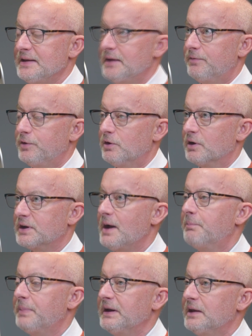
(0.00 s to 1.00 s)
if you're a
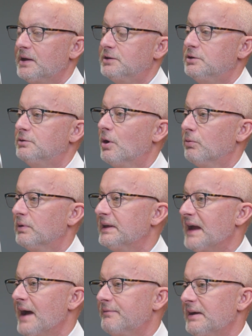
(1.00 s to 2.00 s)
company and you don't really
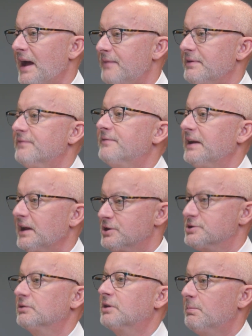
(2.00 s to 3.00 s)
have a heavy
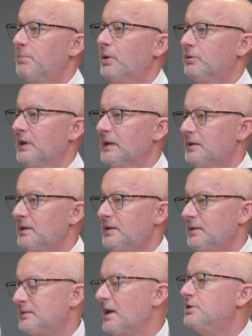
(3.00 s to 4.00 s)
financial component,
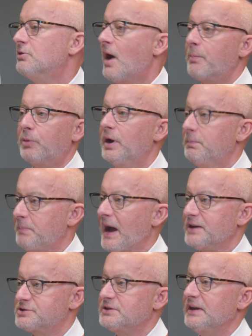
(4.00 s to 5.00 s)
can you operate
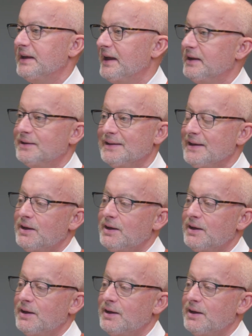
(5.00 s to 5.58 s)
batch today?